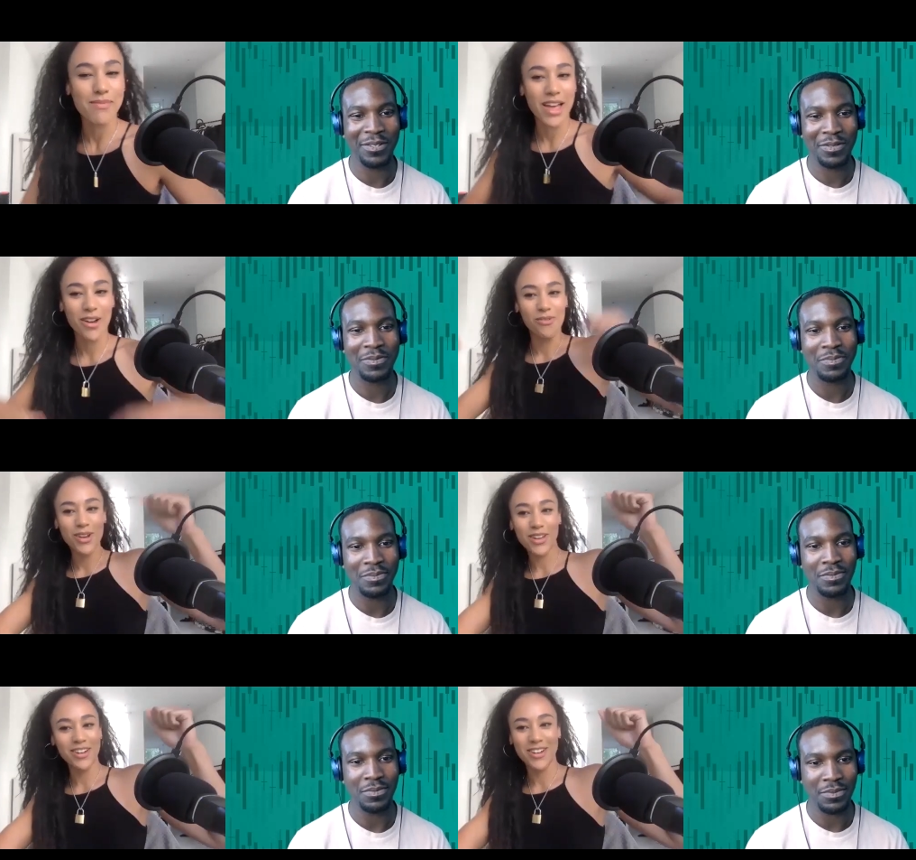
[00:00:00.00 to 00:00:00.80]
Speaker 1: like,
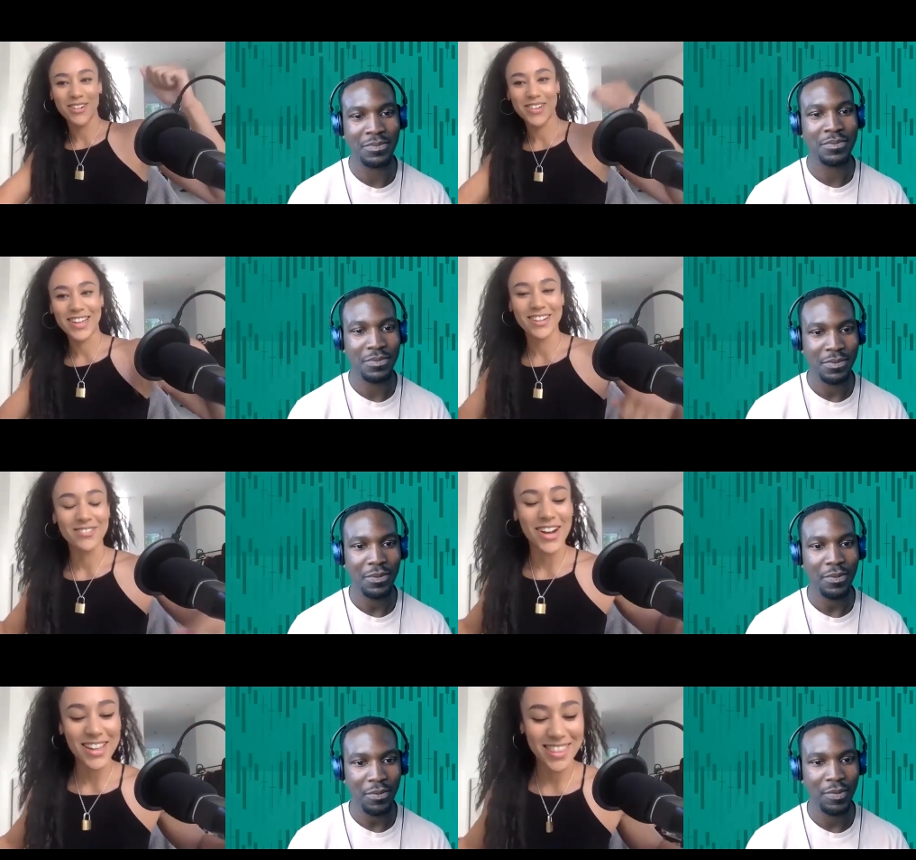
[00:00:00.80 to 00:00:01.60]
woohoo, we're going to
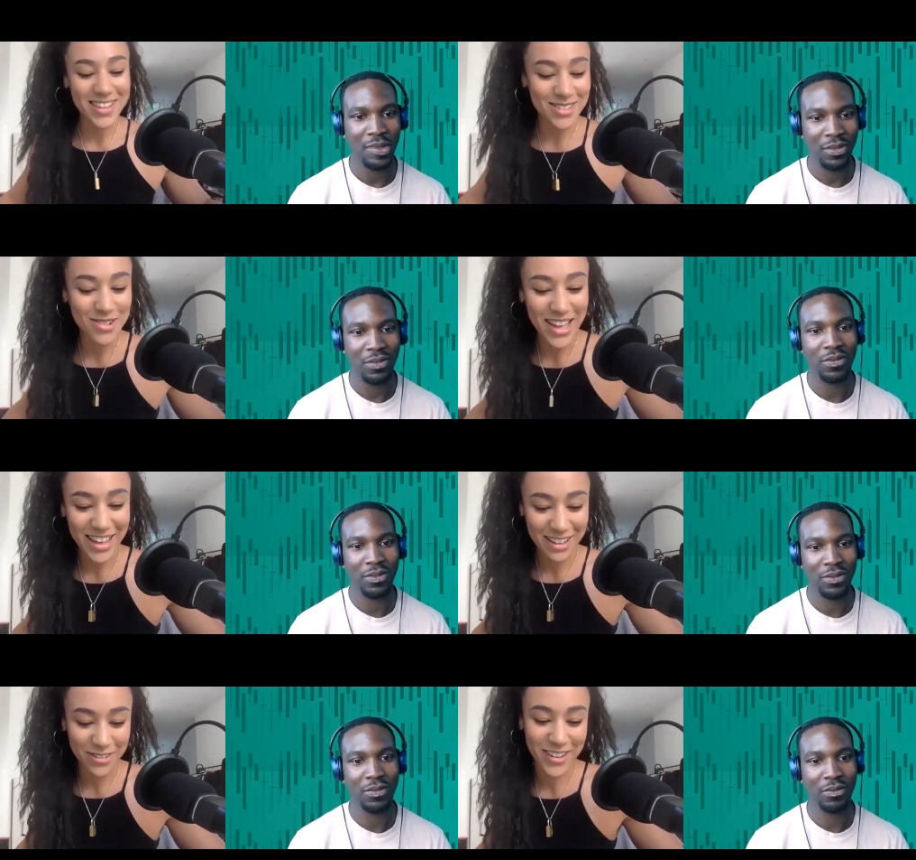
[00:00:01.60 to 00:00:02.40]
ride this
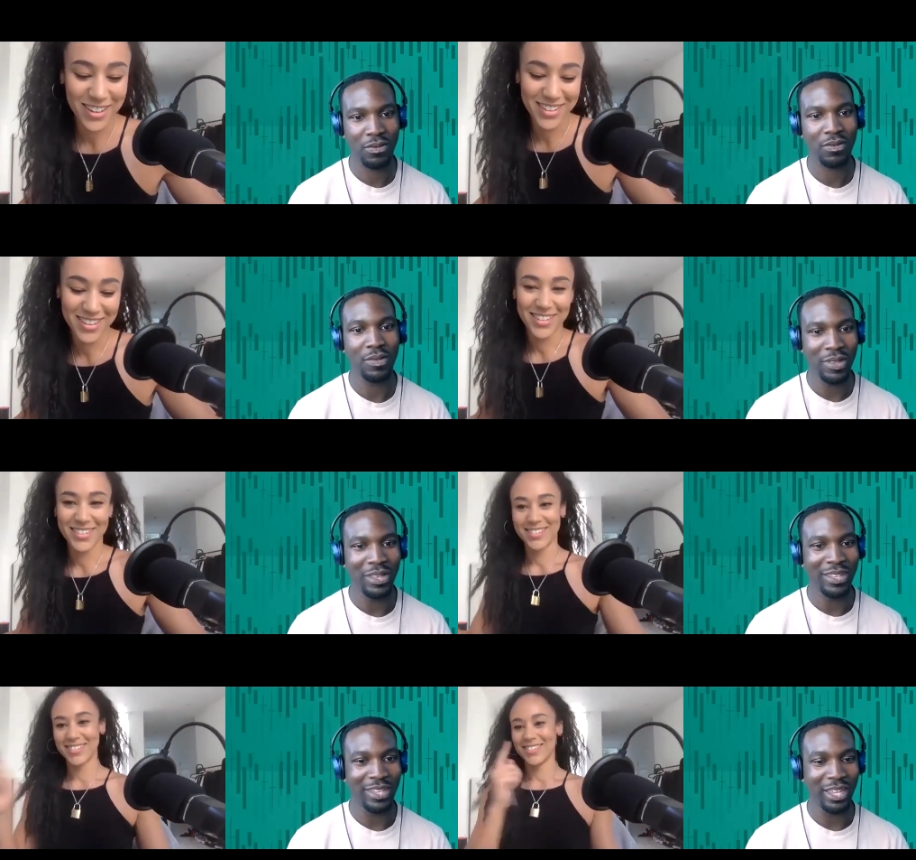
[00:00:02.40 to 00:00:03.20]
wave.
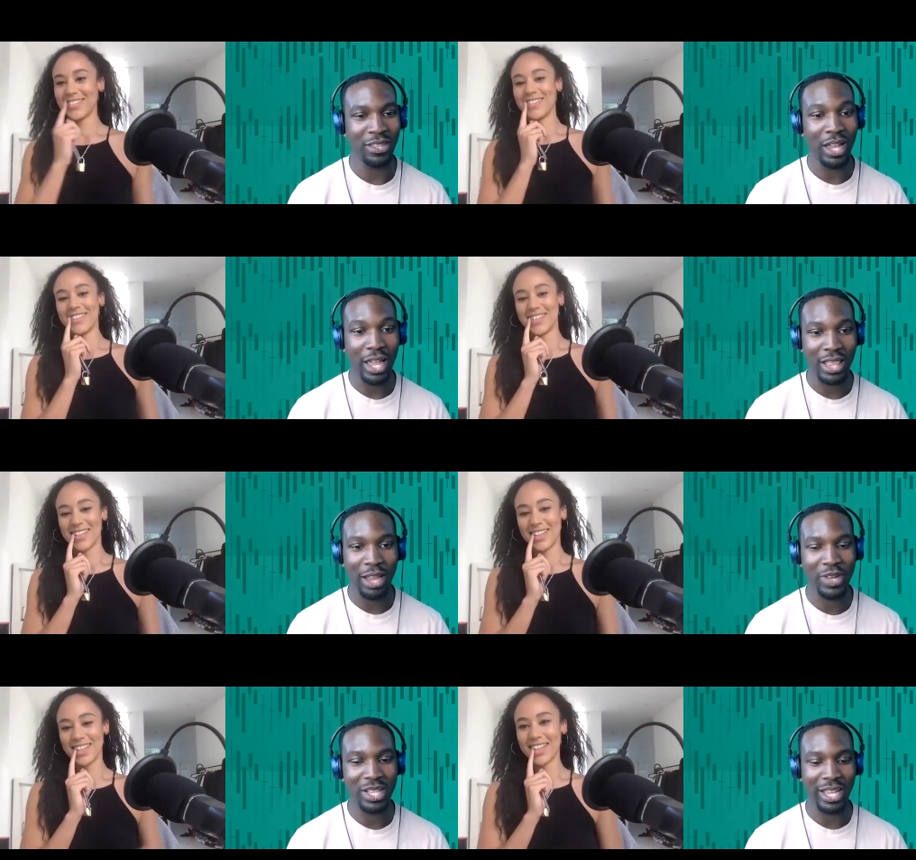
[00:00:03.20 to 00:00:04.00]
Speaker 2: Yeah, no, I,
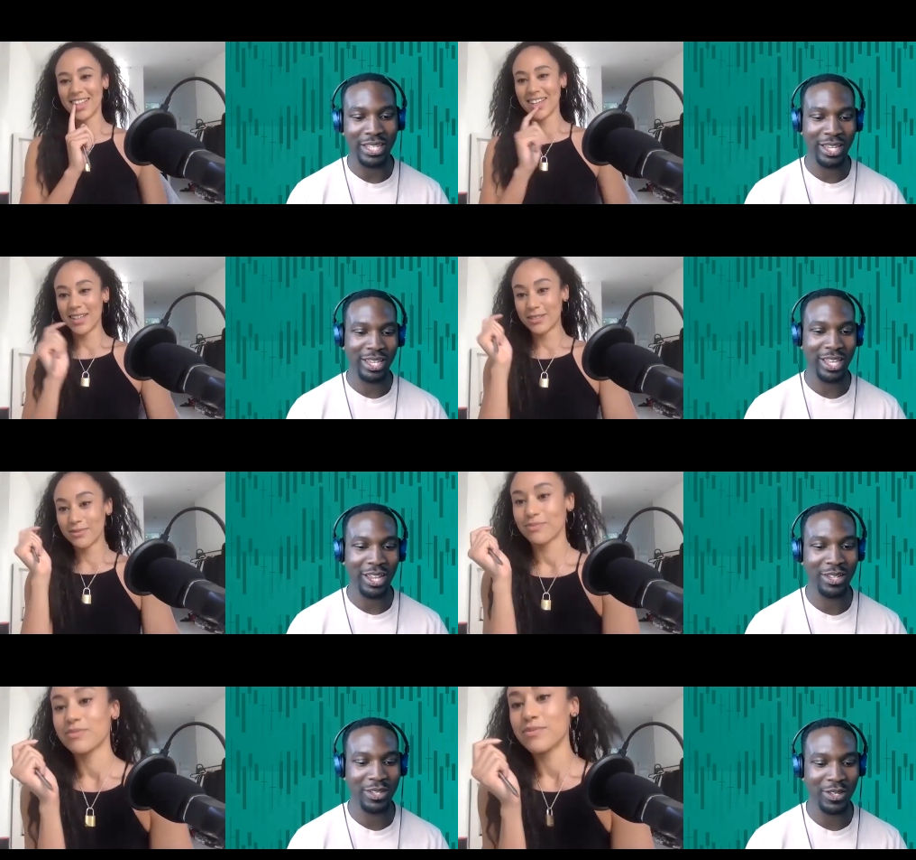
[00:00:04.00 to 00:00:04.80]
I really like to hear
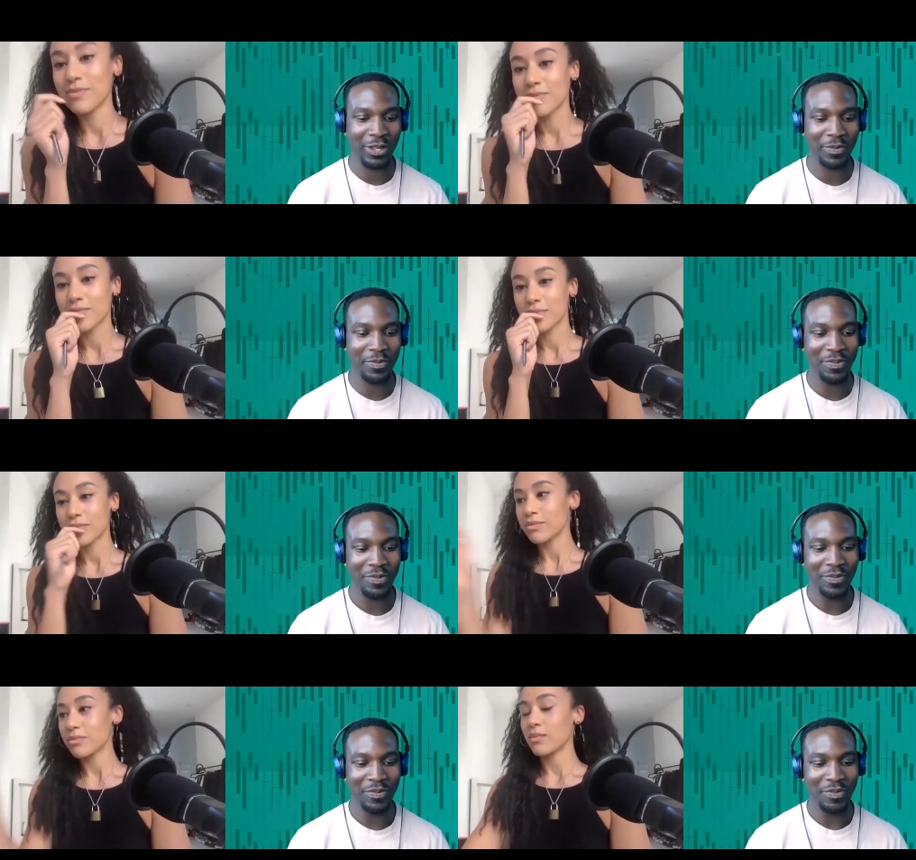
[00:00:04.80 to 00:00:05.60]
that because um,
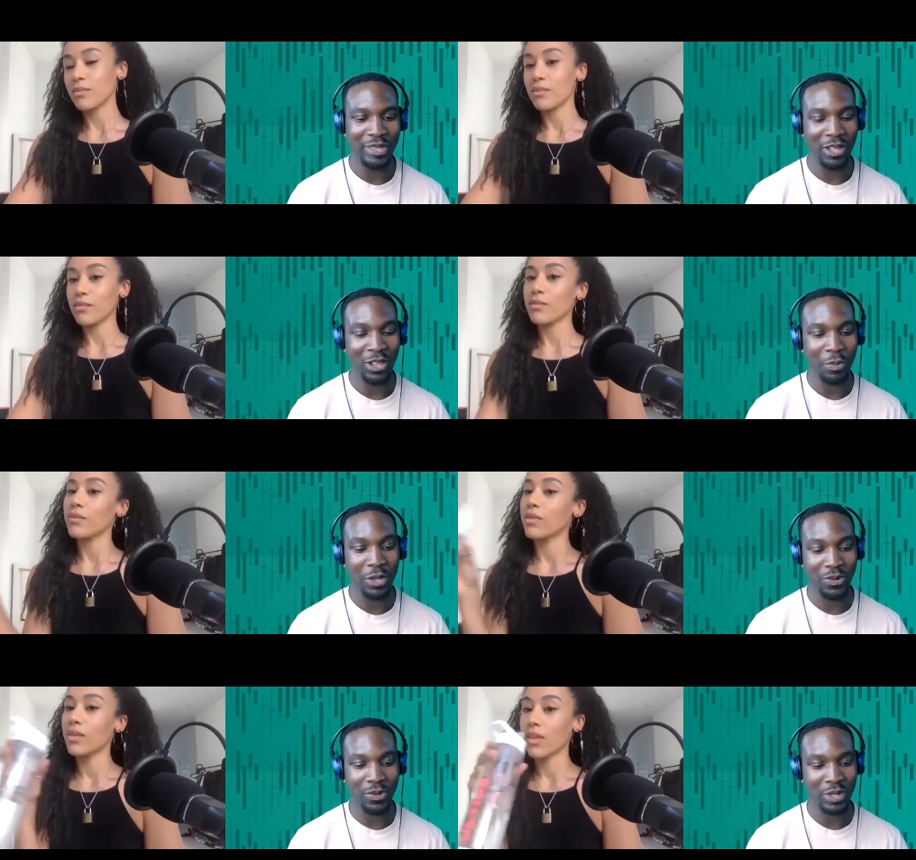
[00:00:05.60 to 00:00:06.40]
a lot of
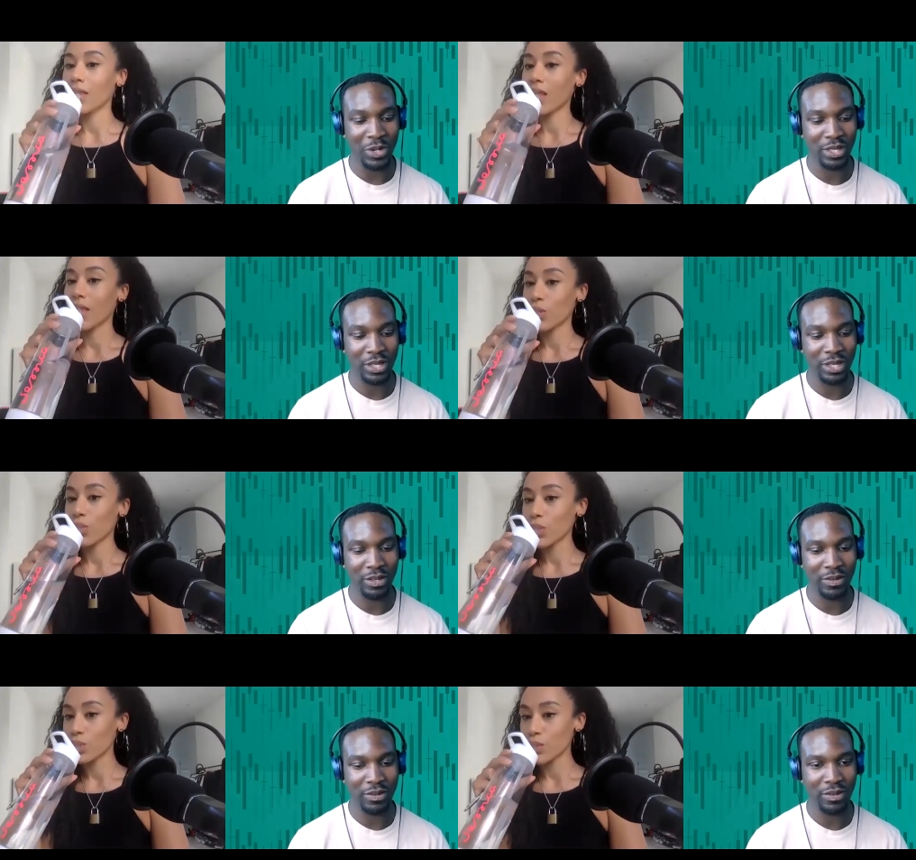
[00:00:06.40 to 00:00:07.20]
people,
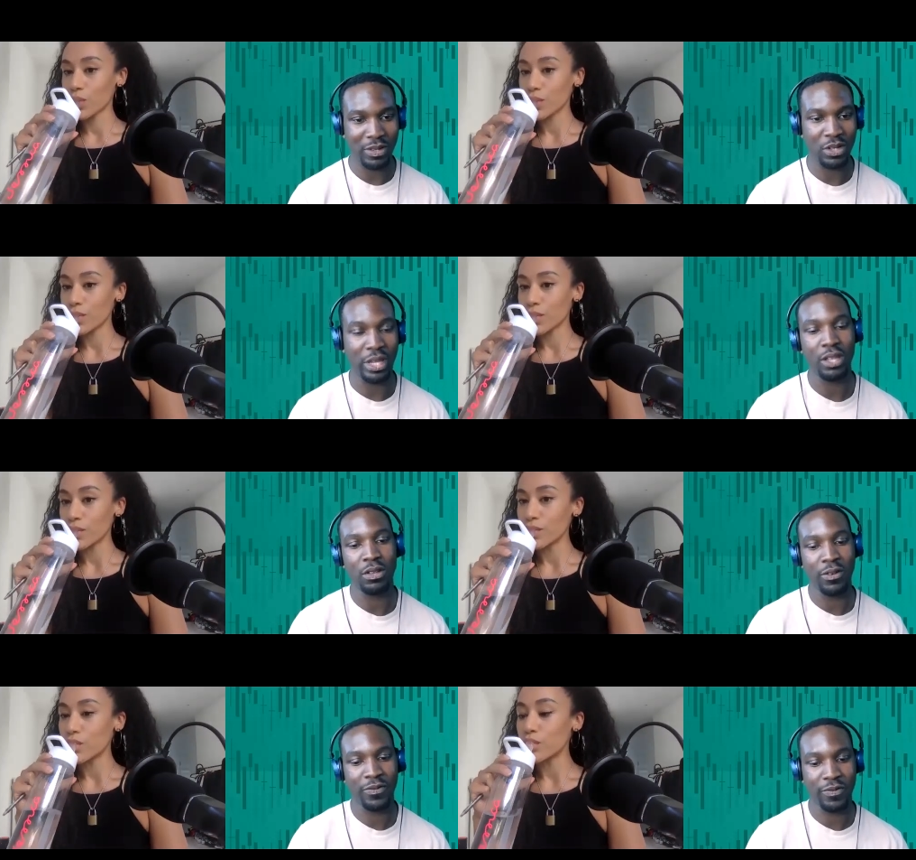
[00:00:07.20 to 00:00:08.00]
especially you get a
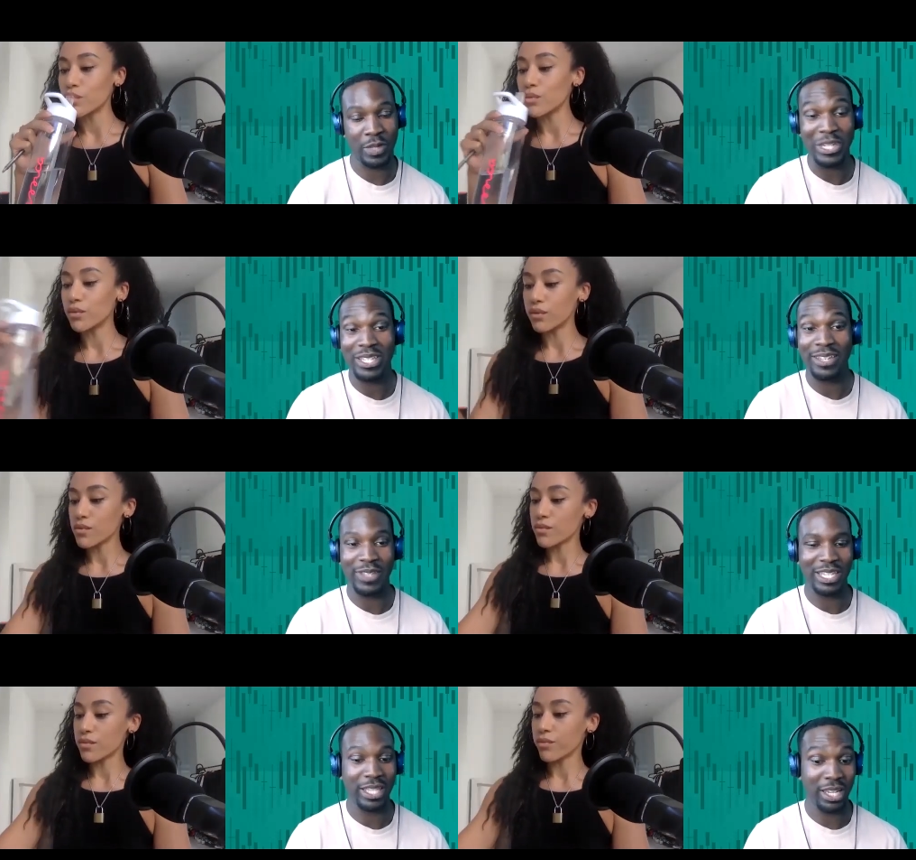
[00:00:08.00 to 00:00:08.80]
lot of, especially
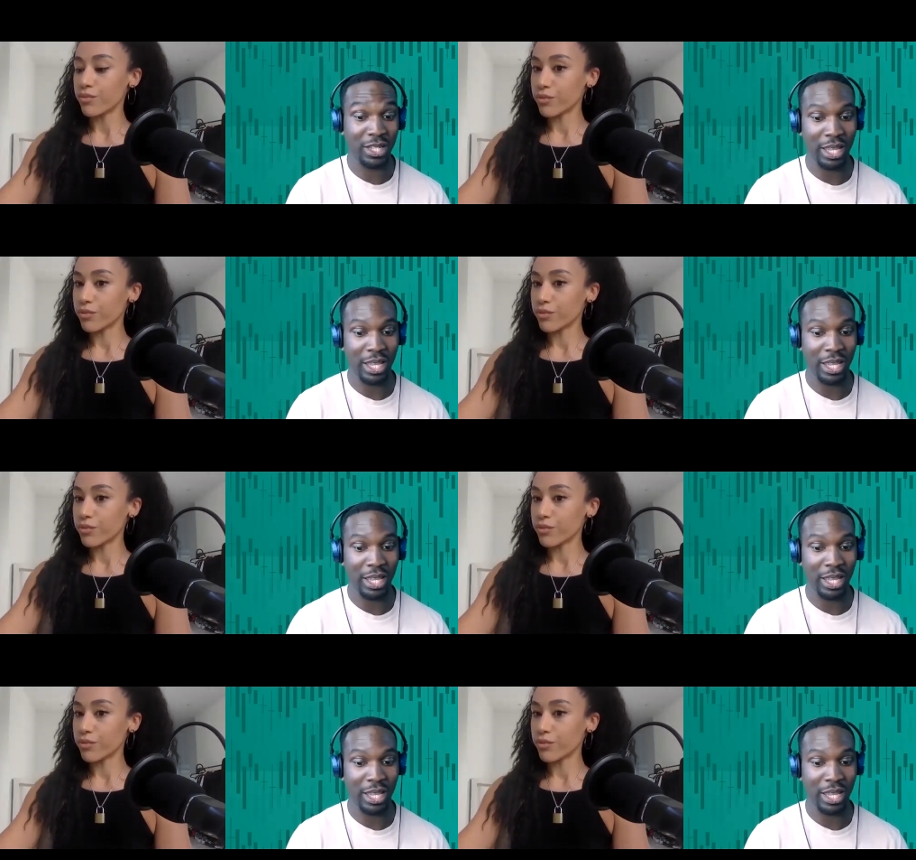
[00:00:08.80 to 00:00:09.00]
even teenagers,